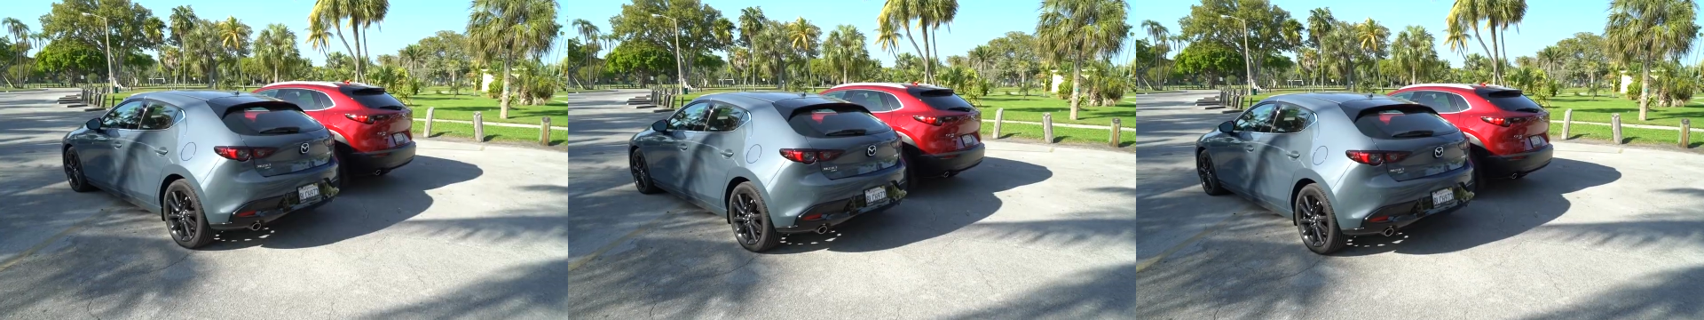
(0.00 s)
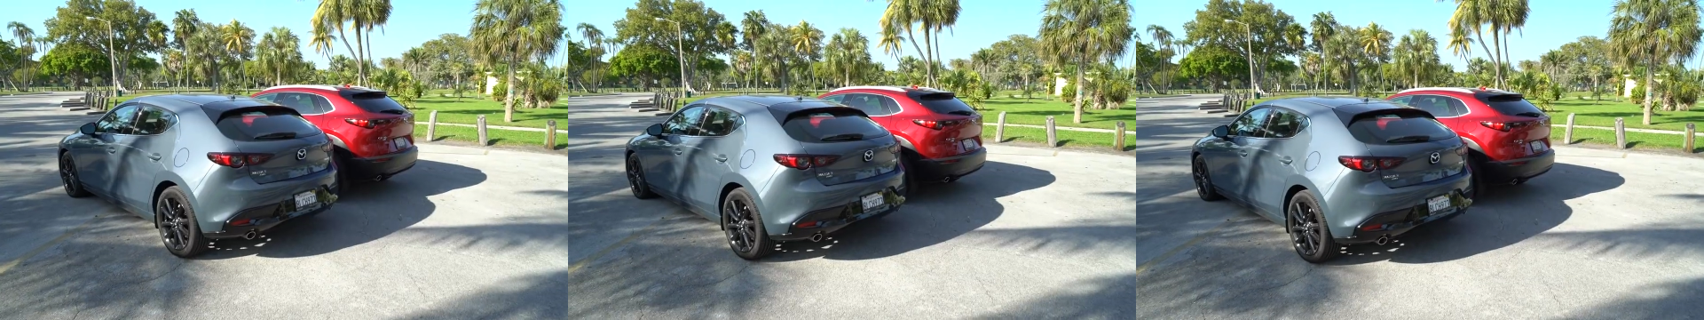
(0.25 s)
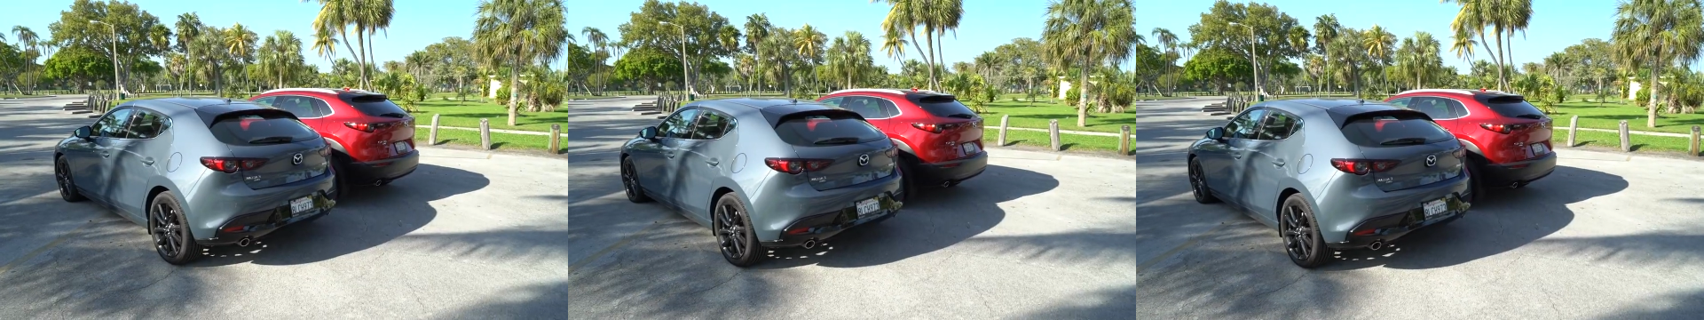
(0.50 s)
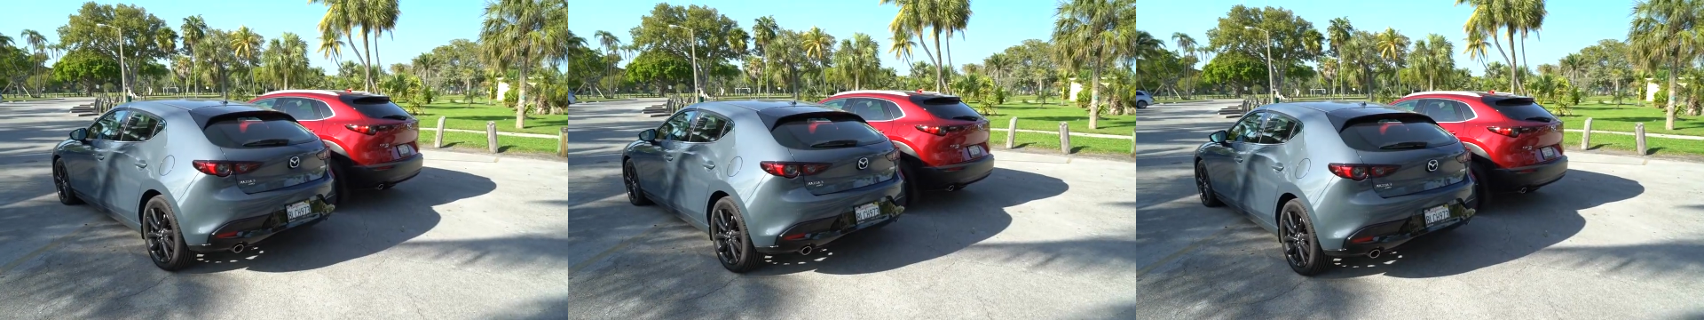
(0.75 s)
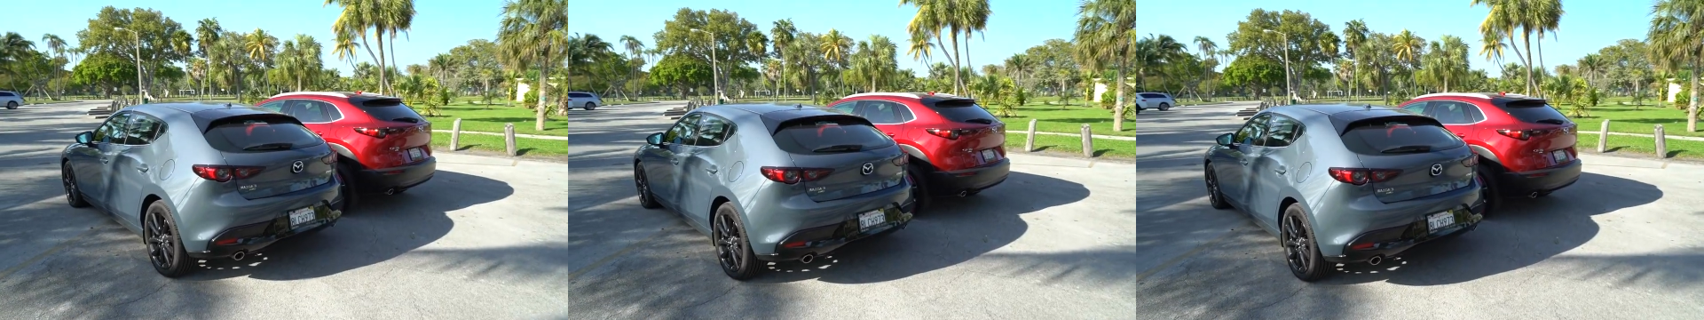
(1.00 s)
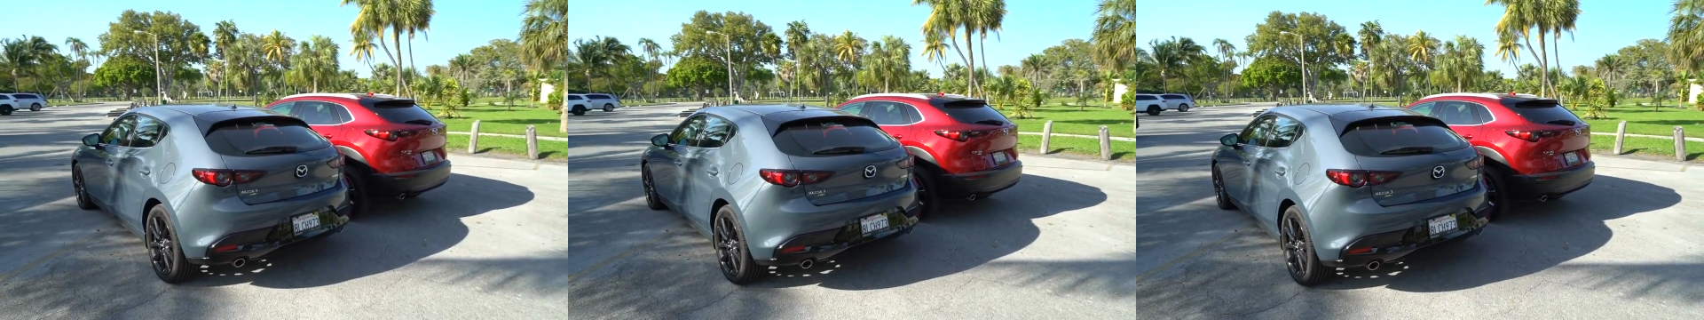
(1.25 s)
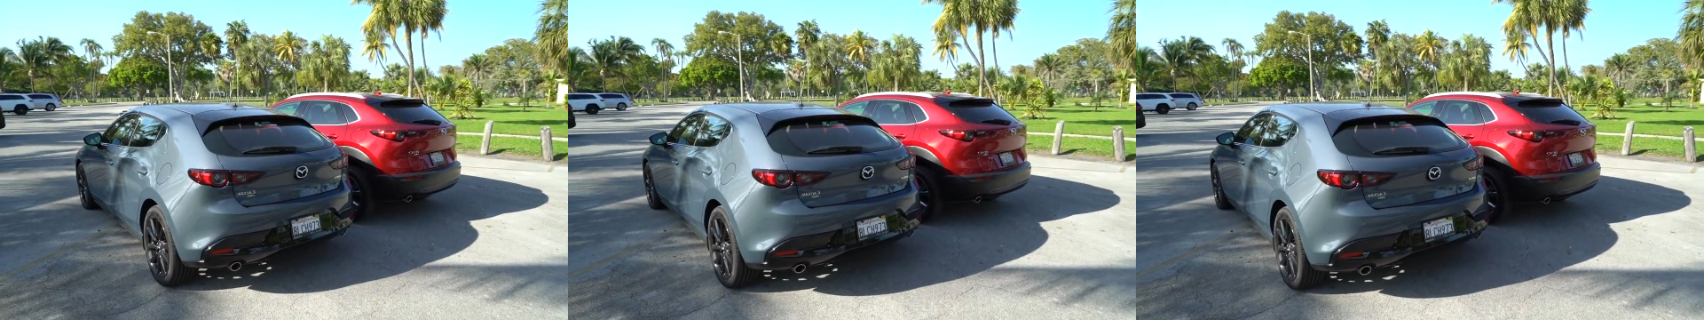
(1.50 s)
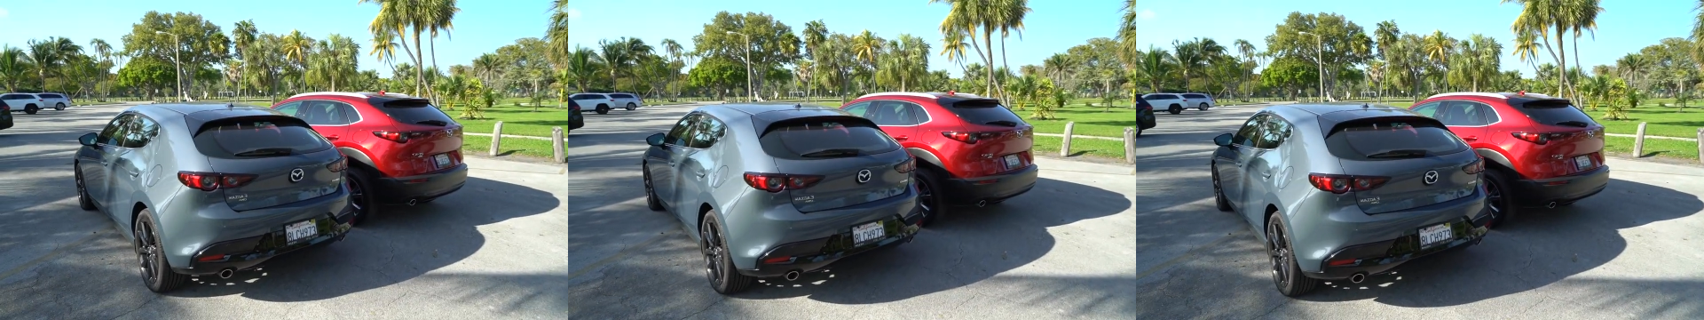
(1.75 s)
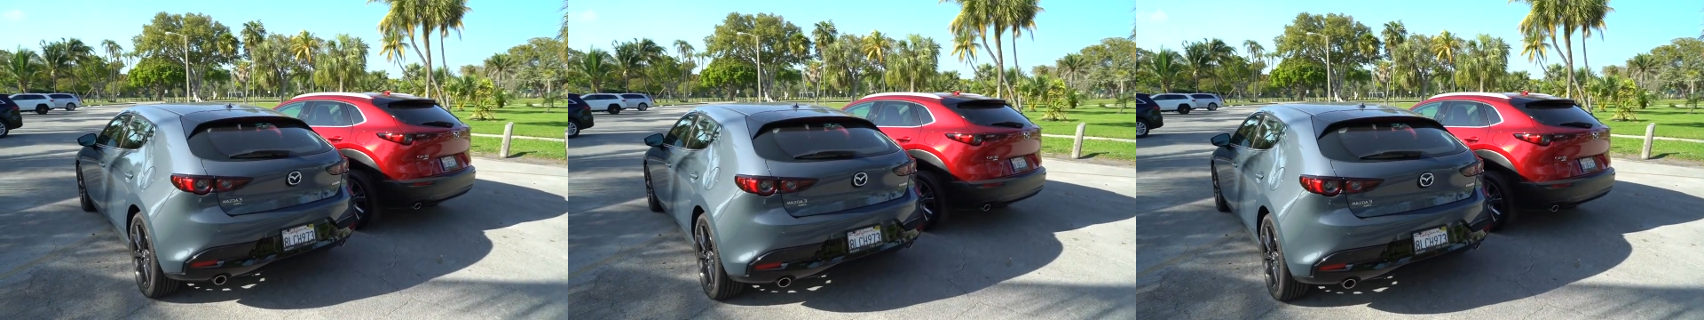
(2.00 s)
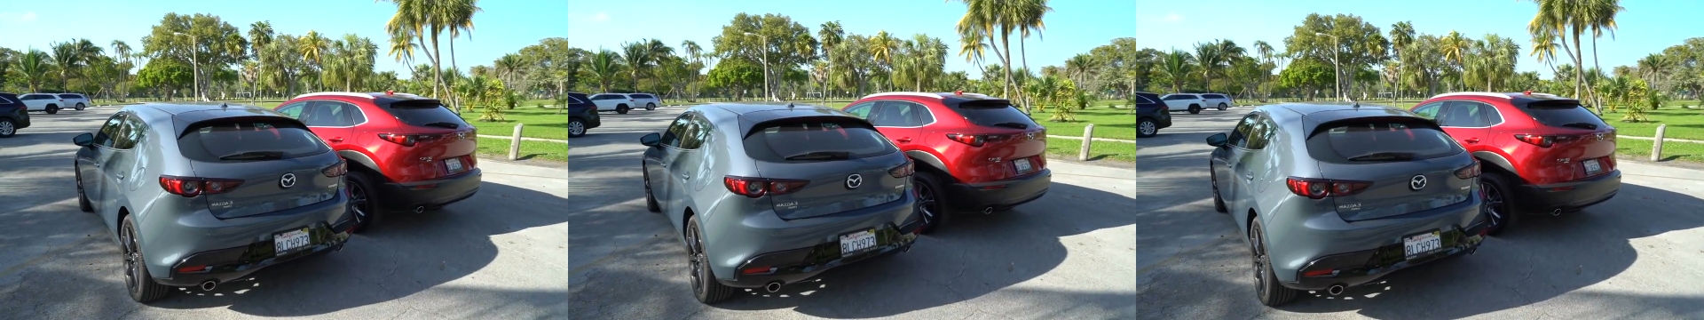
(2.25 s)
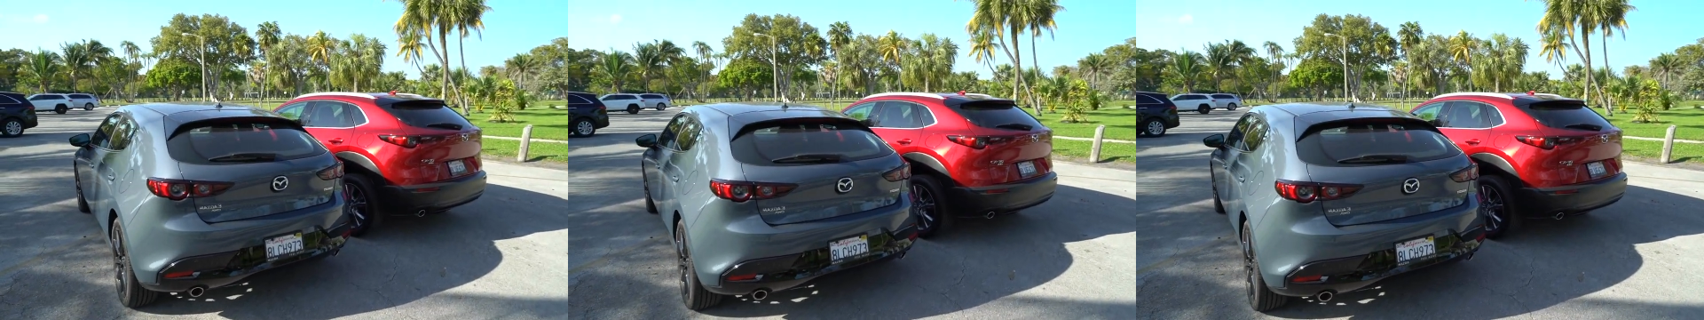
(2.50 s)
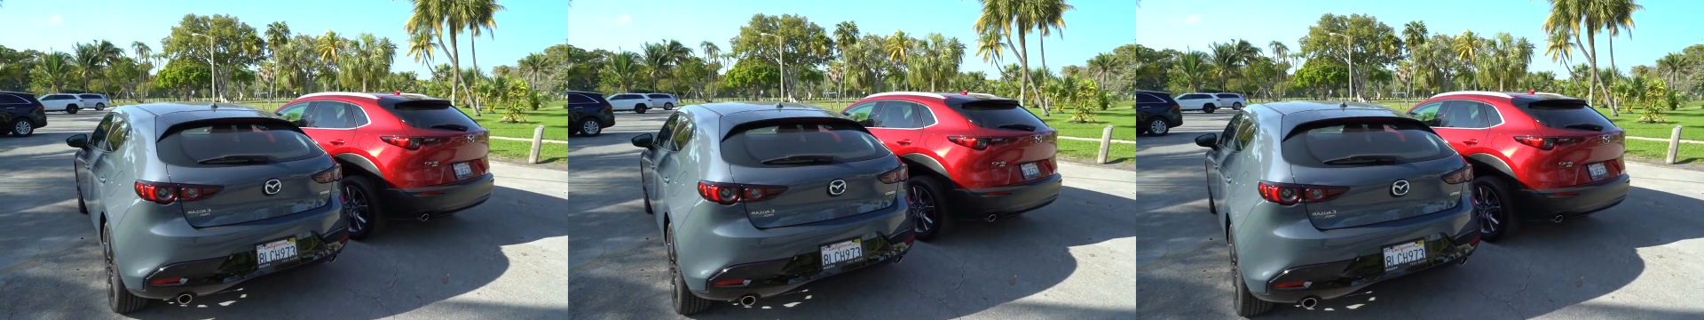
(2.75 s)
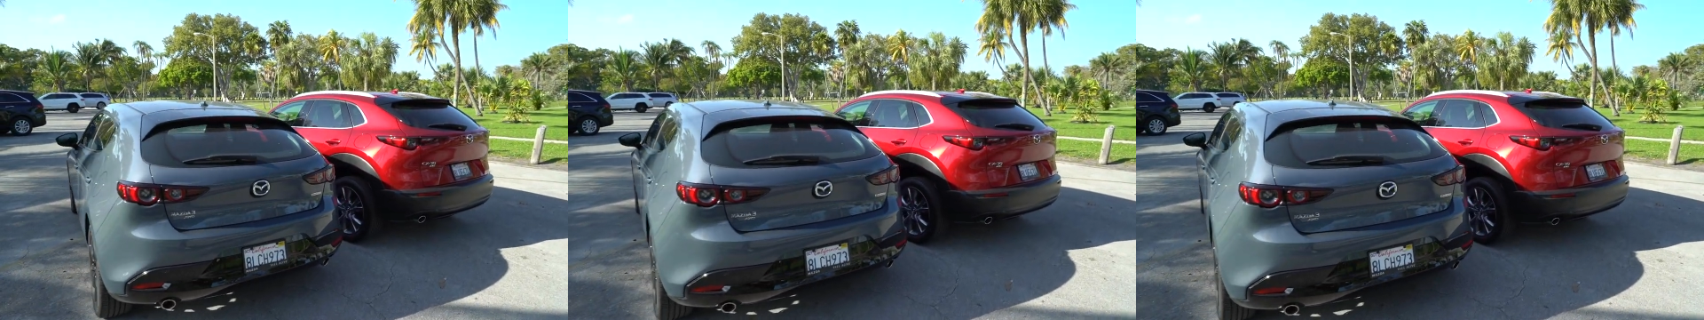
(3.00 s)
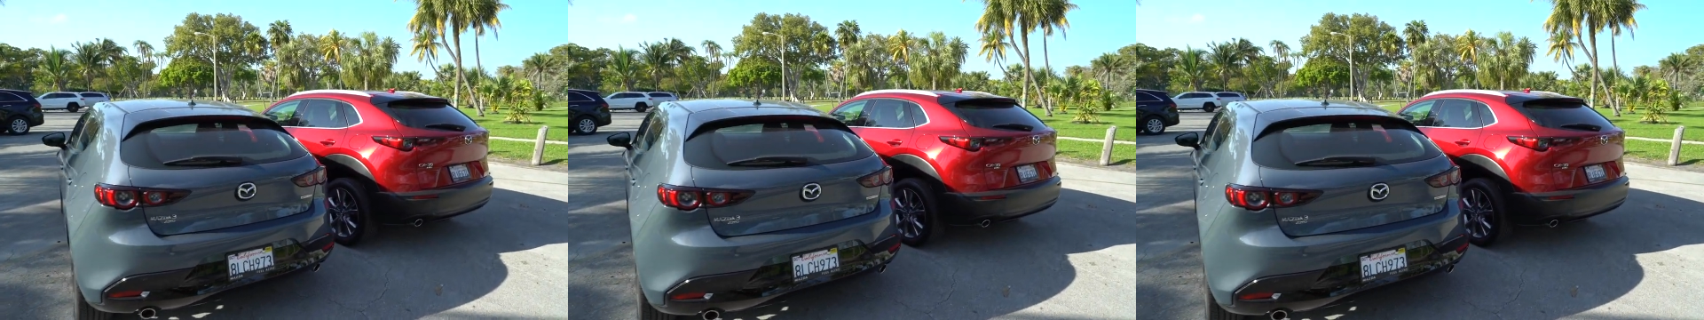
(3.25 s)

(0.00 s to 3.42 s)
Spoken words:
No face is visible, so there are no lips to read.